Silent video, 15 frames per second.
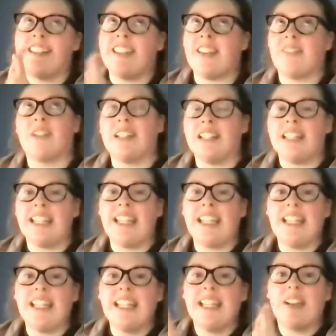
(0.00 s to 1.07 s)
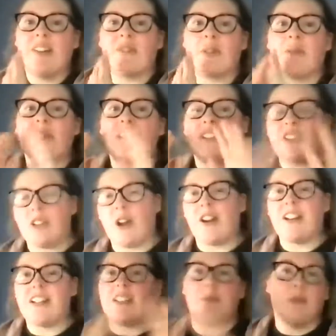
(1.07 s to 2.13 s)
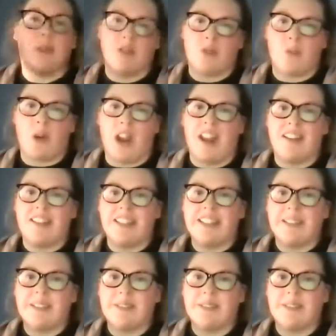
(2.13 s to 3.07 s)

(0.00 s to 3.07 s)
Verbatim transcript: differently from the start to build your brand?